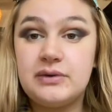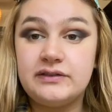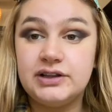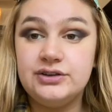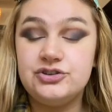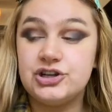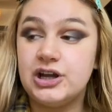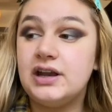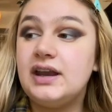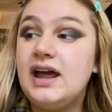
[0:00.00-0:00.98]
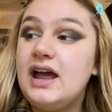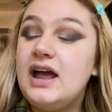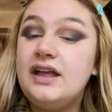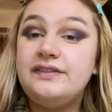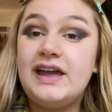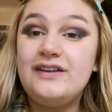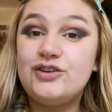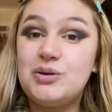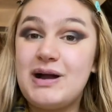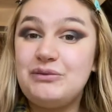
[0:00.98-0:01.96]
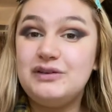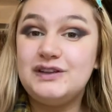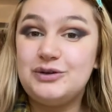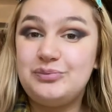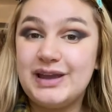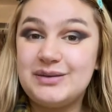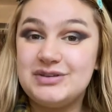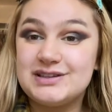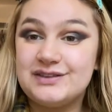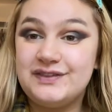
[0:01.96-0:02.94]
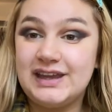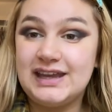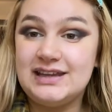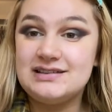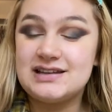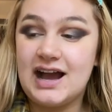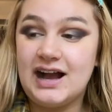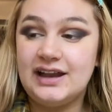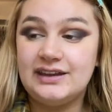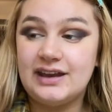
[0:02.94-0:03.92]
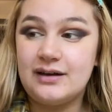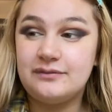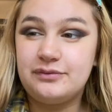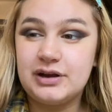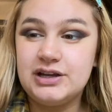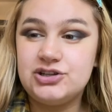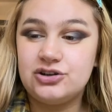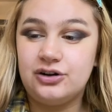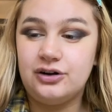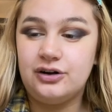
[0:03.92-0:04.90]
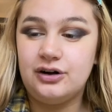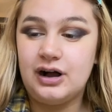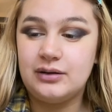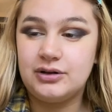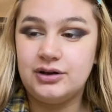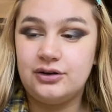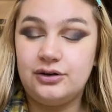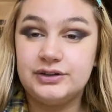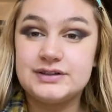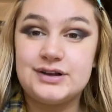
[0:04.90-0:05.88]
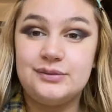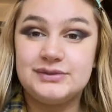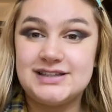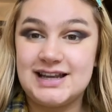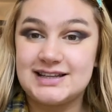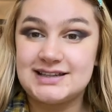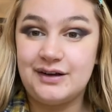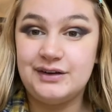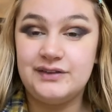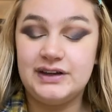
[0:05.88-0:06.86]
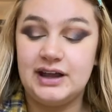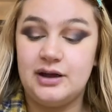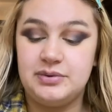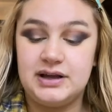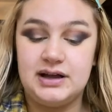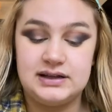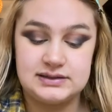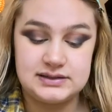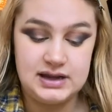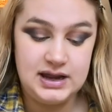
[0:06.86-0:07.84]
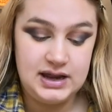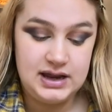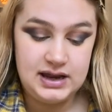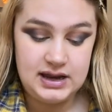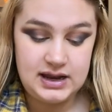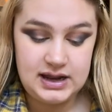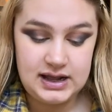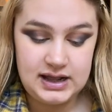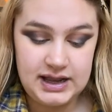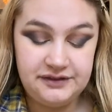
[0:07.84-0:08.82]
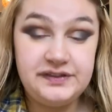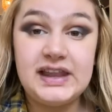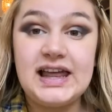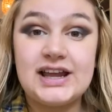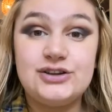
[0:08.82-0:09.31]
Revolution. They've come out with little pigments of these and I'm pretty sure I'm going to order some to test out in a video because if they're like a